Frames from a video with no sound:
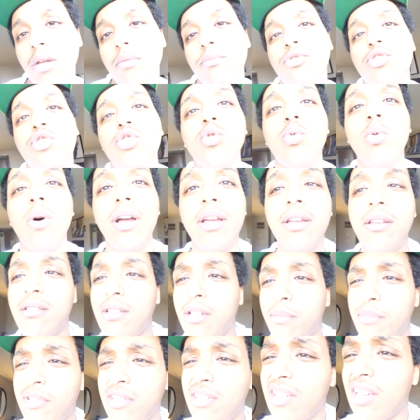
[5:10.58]
too white. Let
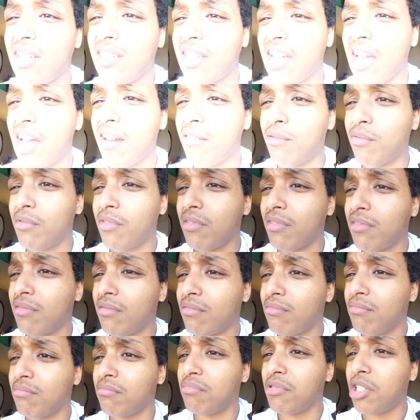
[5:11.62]
me get that.
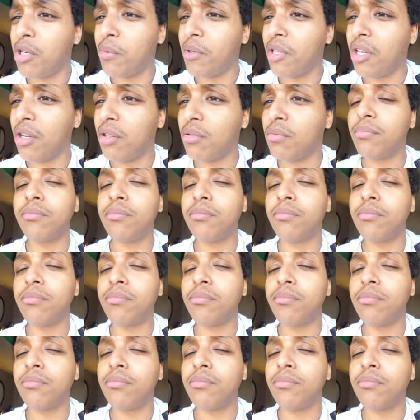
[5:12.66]
There we go.